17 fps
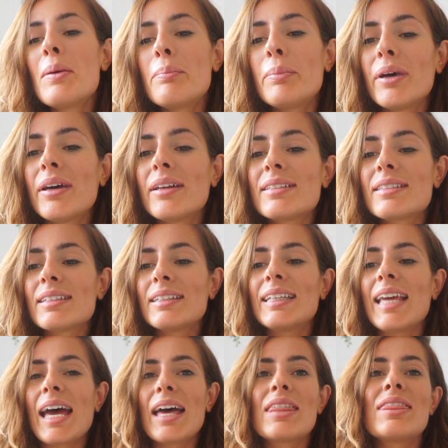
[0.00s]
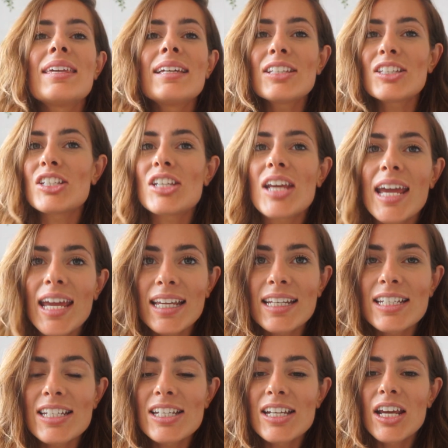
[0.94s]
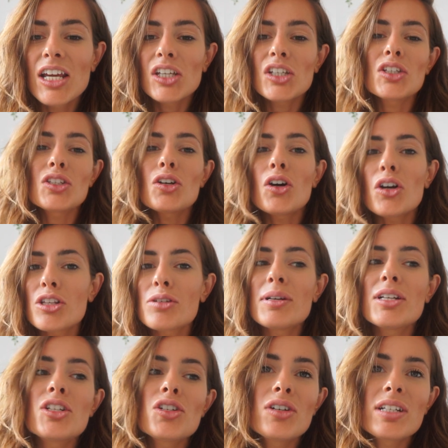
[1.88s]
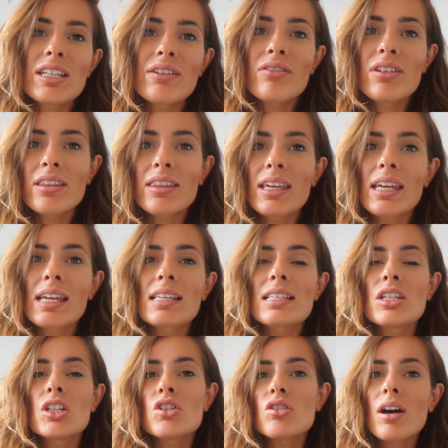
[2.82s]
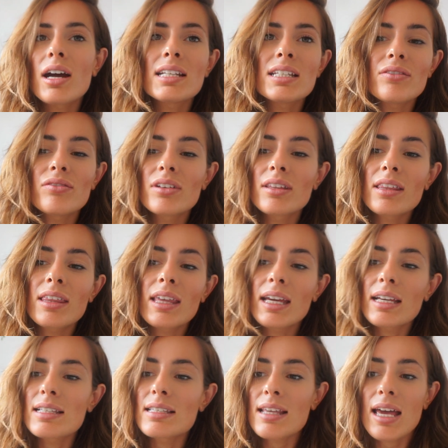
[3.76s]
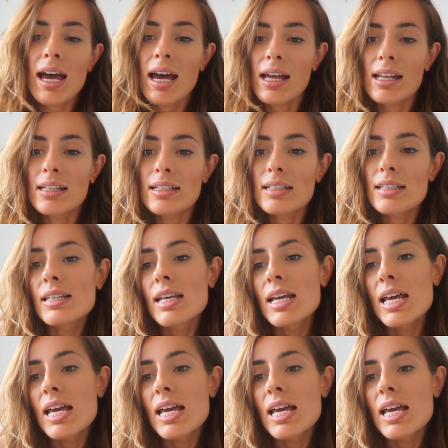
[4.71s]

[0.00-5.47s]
But yeah, things change. You start to enjoy different things, you try different things, and